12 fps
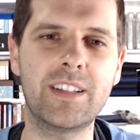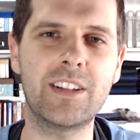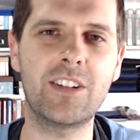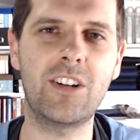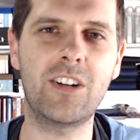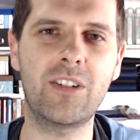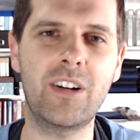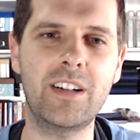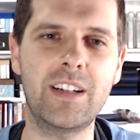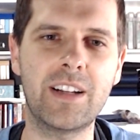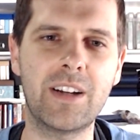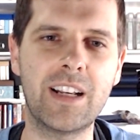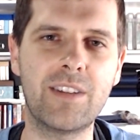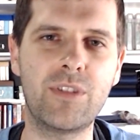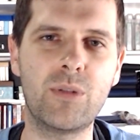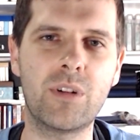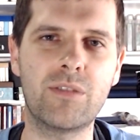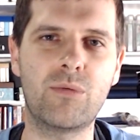the long run, and if
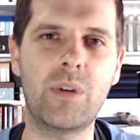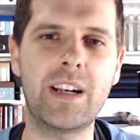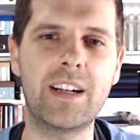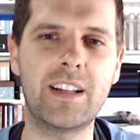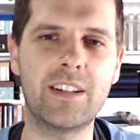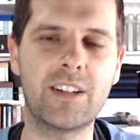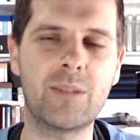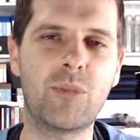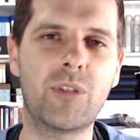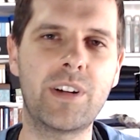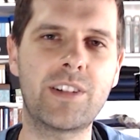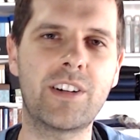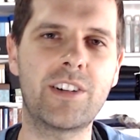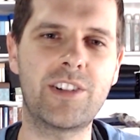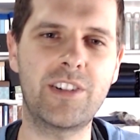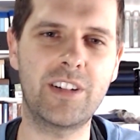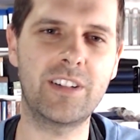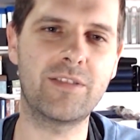you would have waited and done more research,
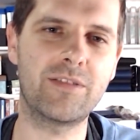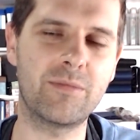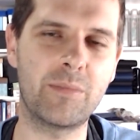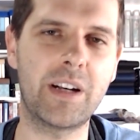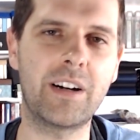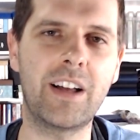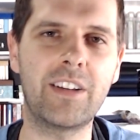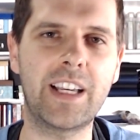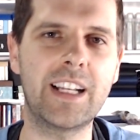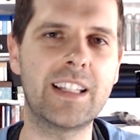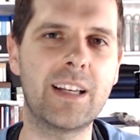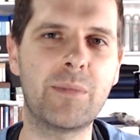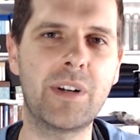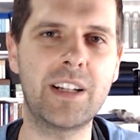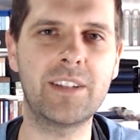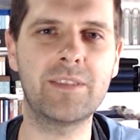you could have better allocated that money.